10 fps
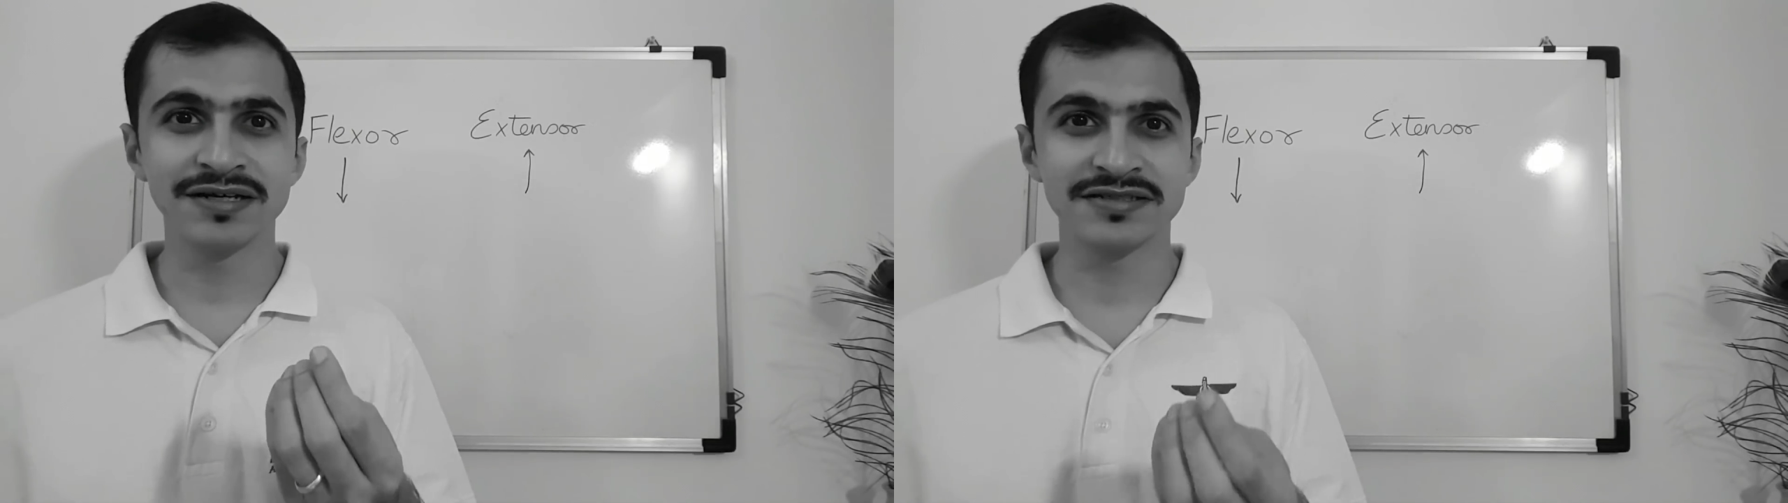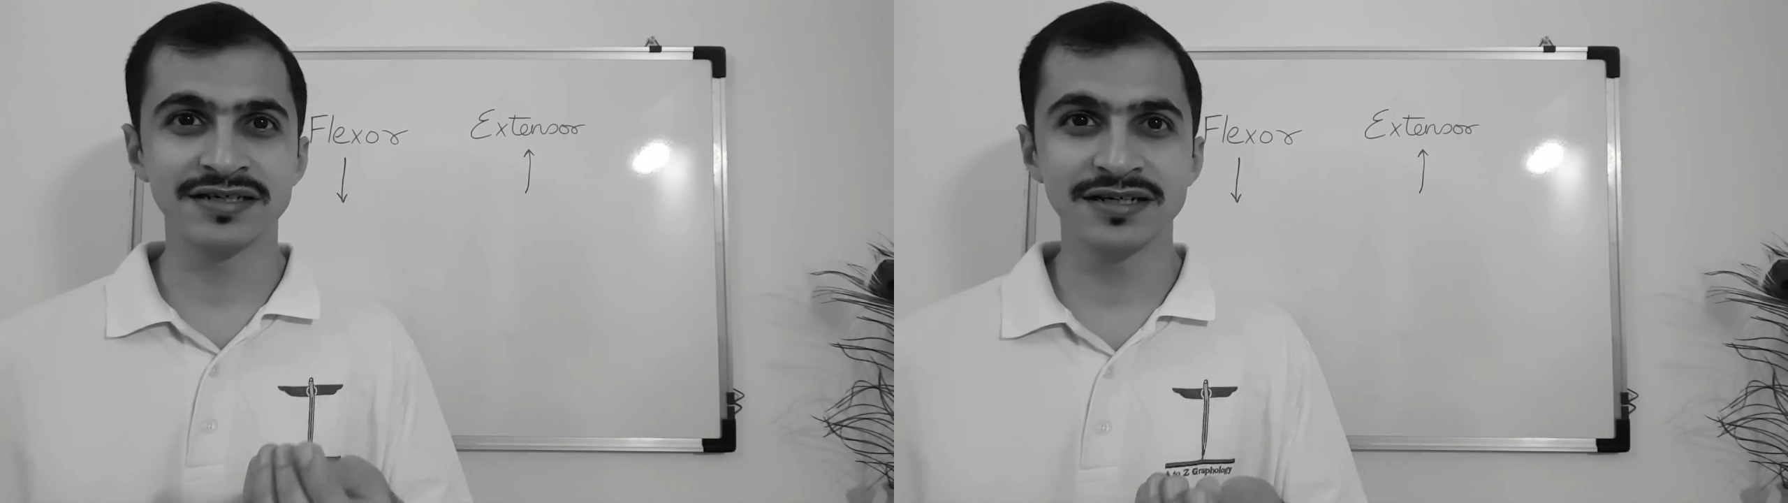
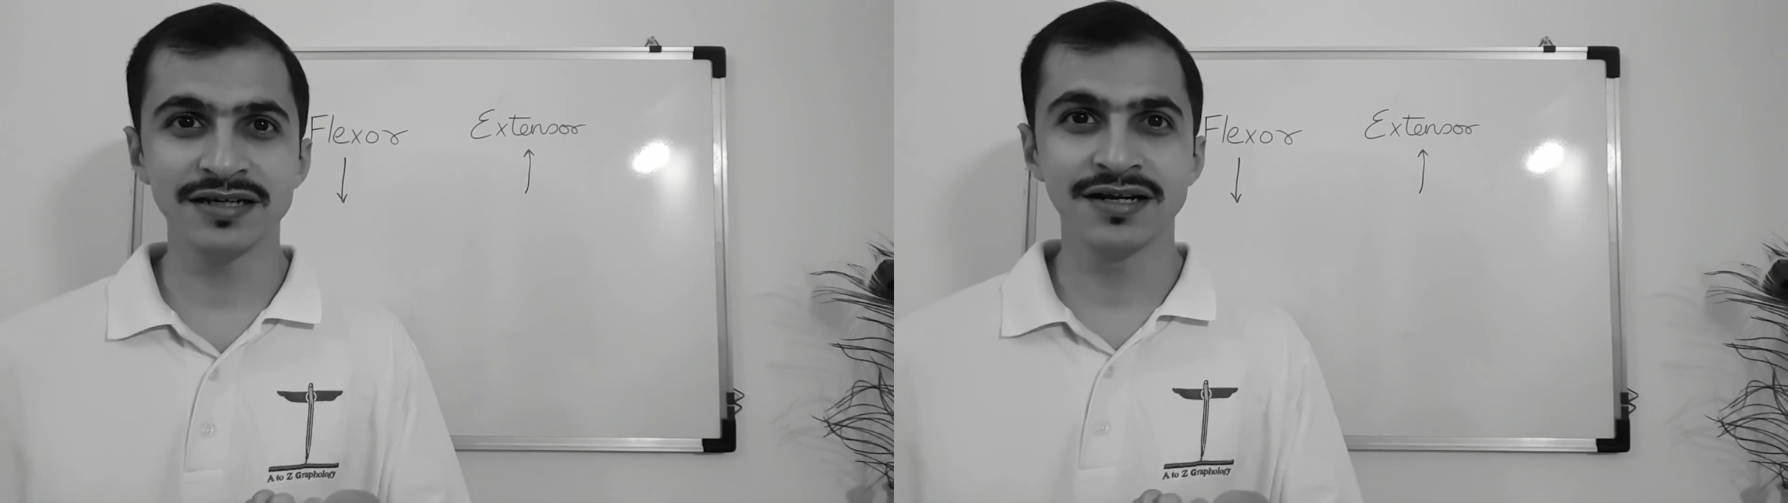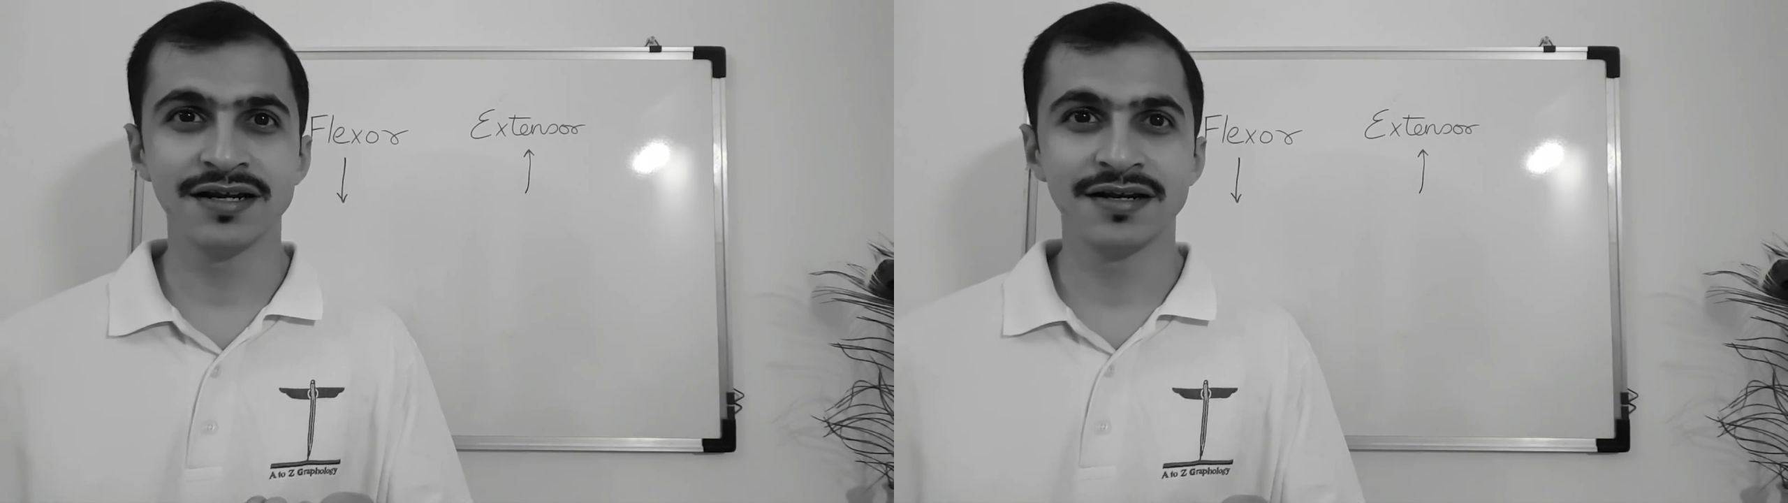muscle
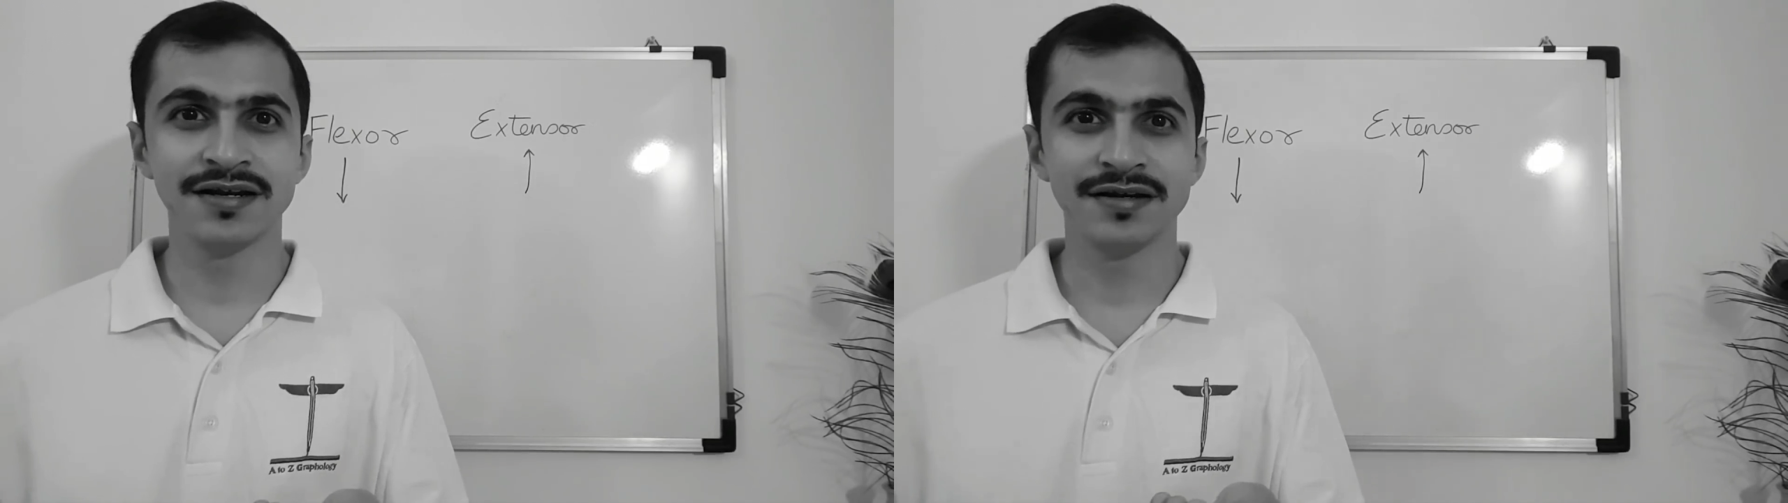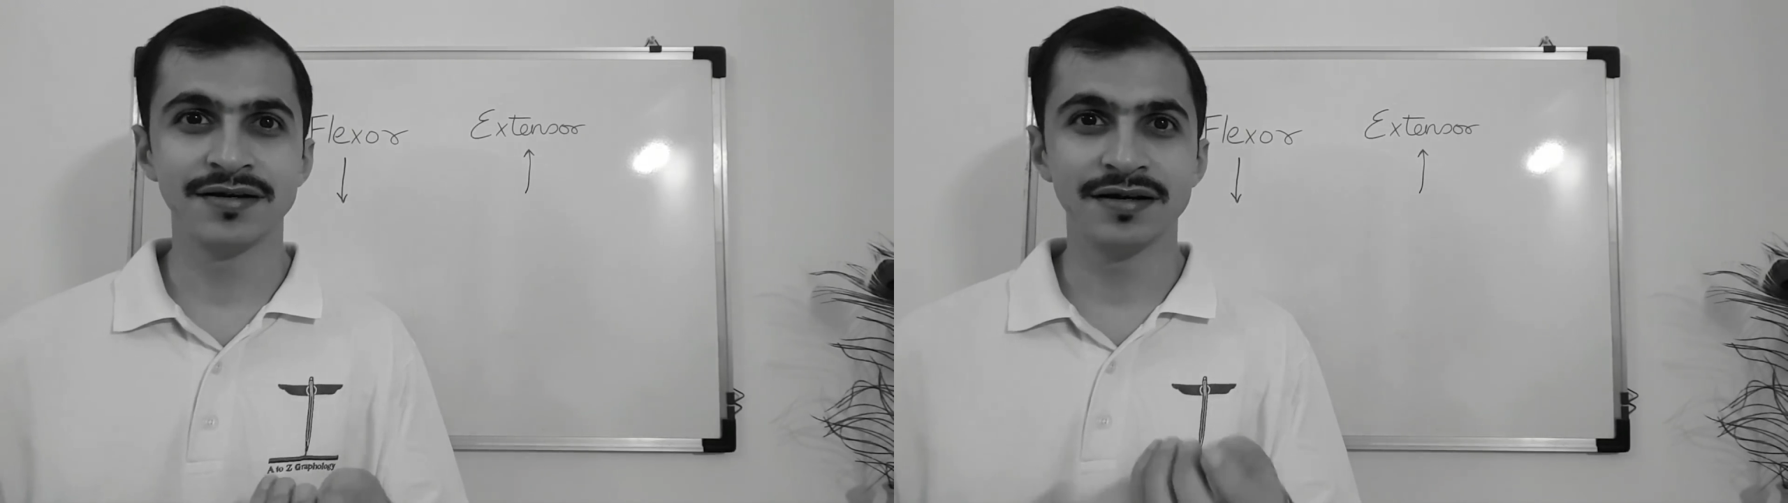
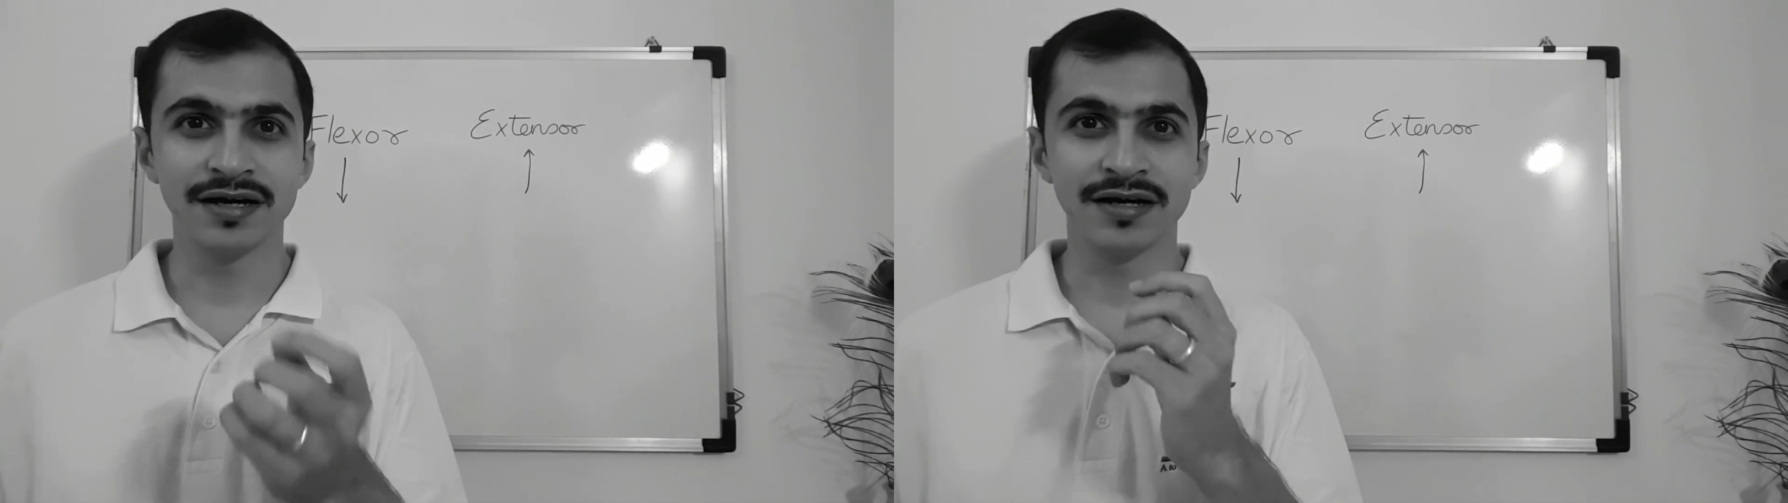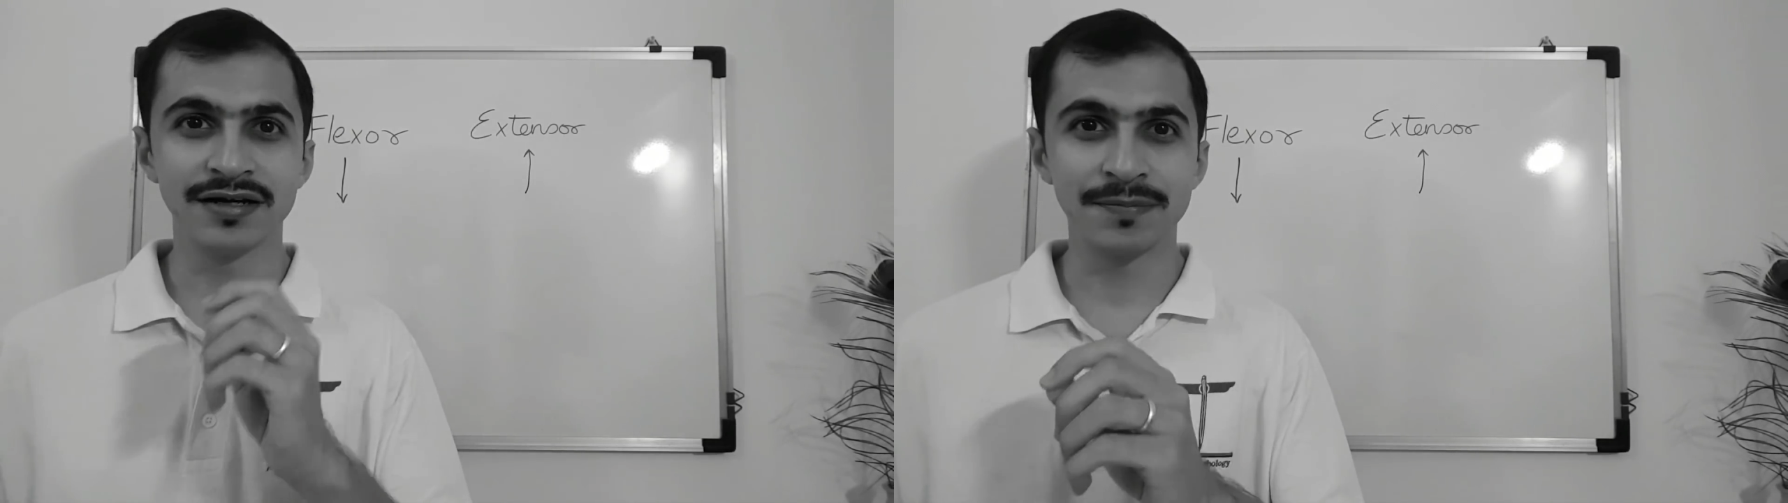
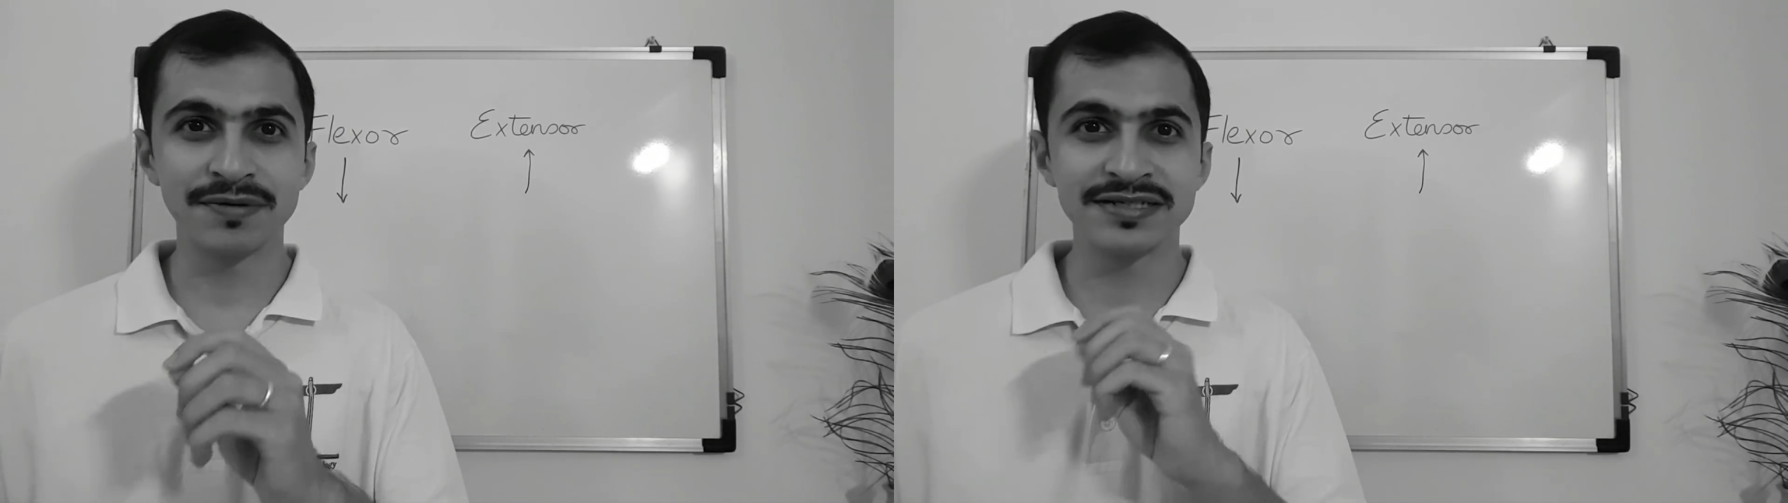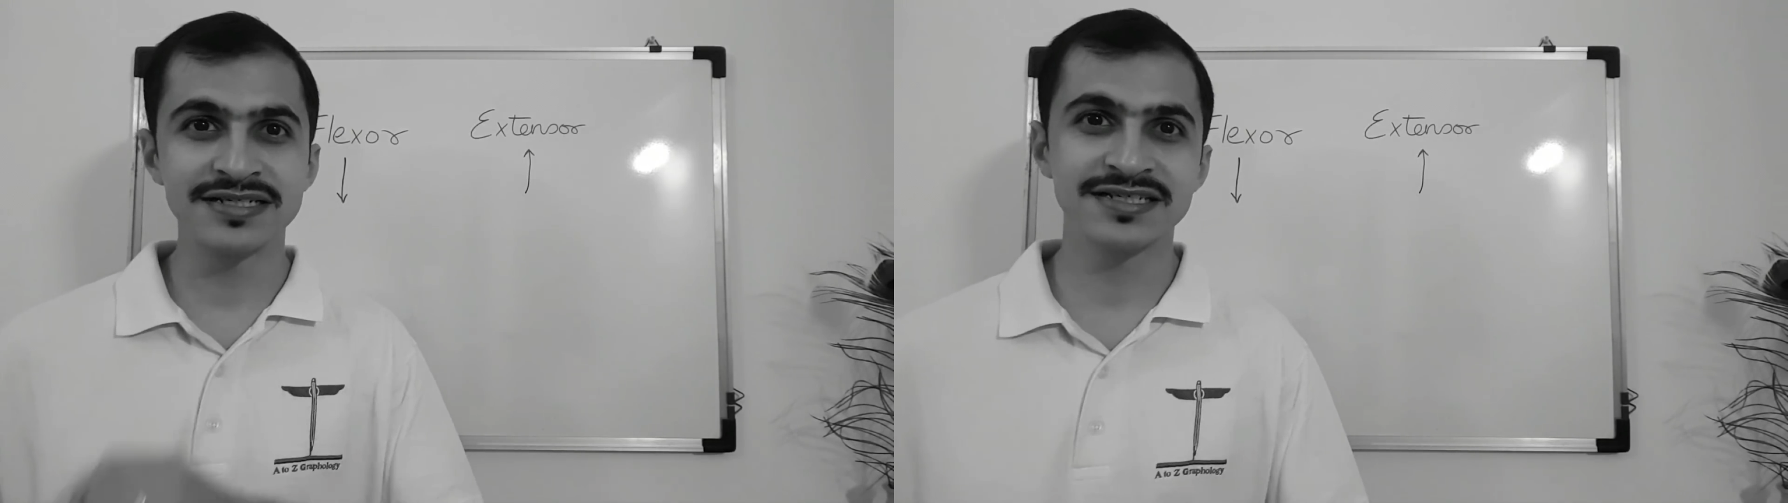
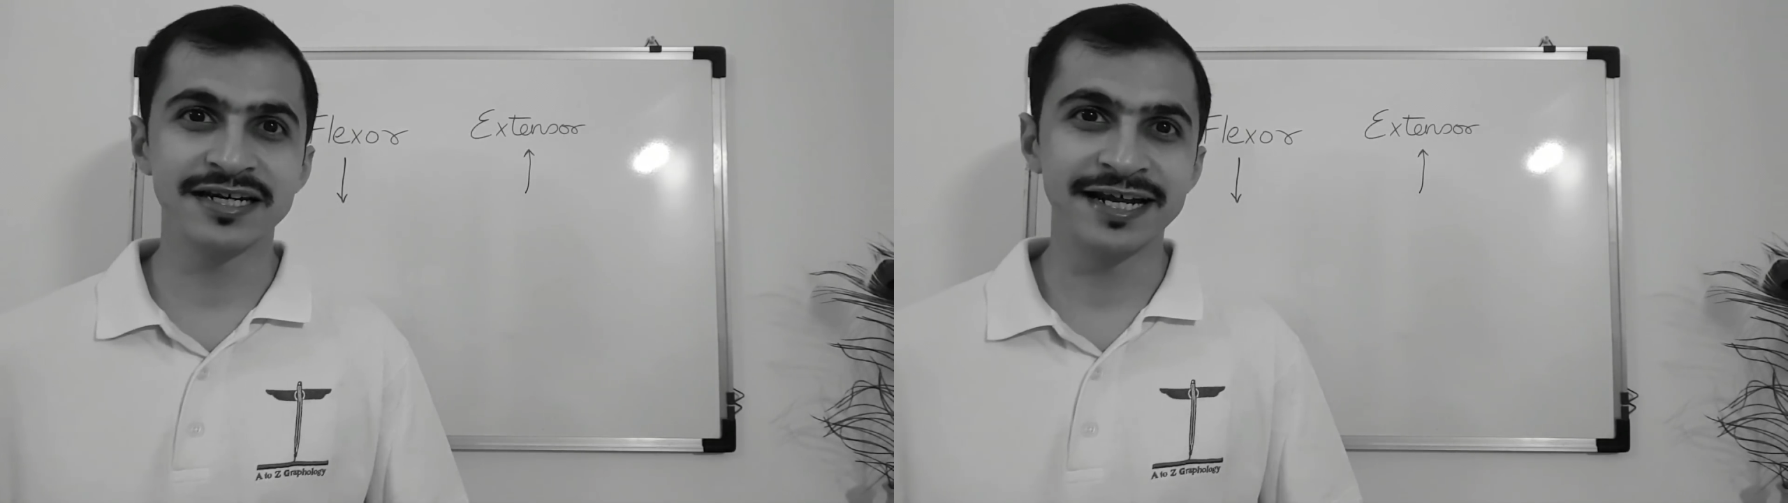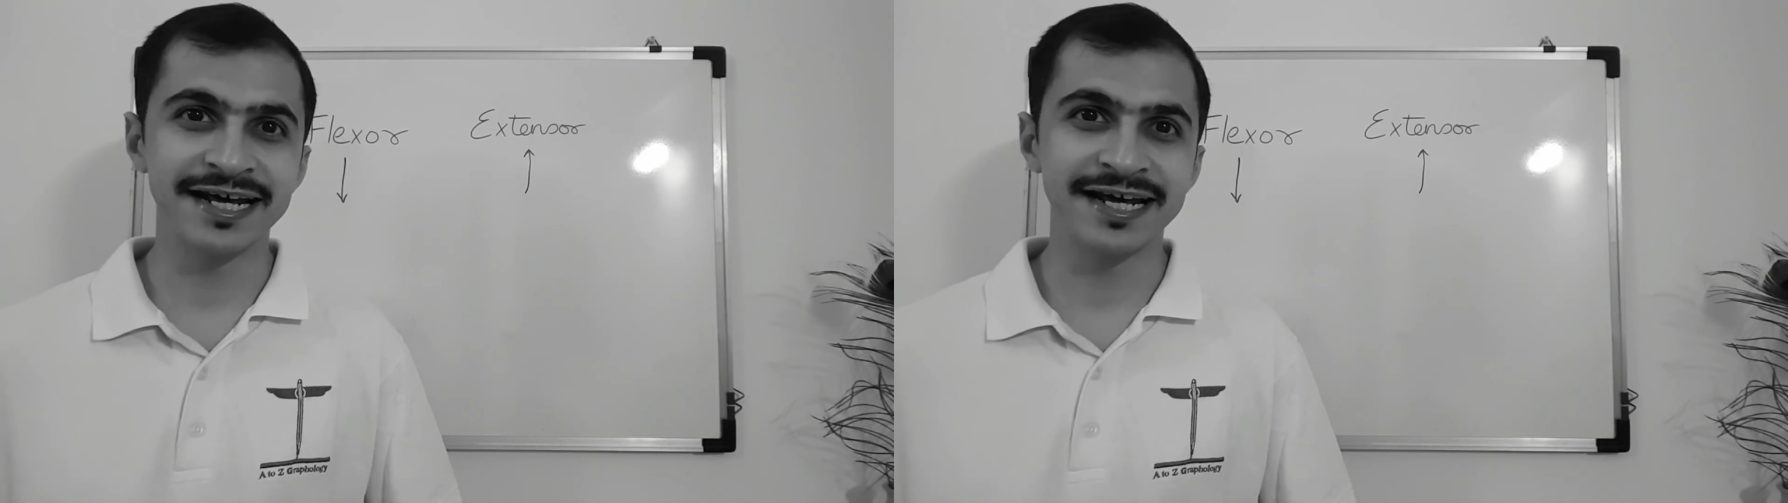represents the